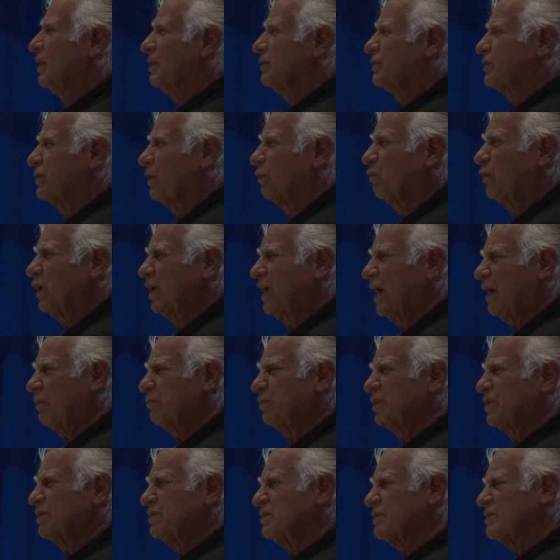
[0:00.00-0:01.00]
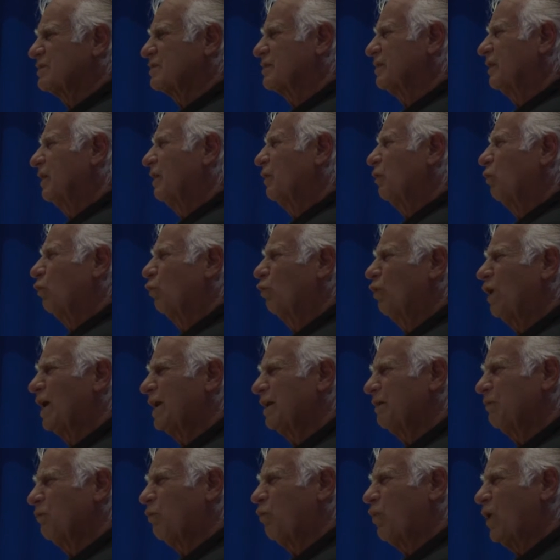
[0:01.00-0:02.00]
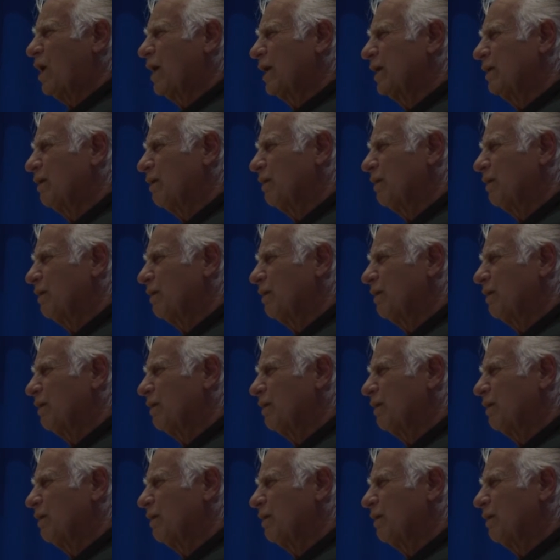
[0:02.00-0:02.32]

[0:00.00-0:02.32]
So what happens, why, why,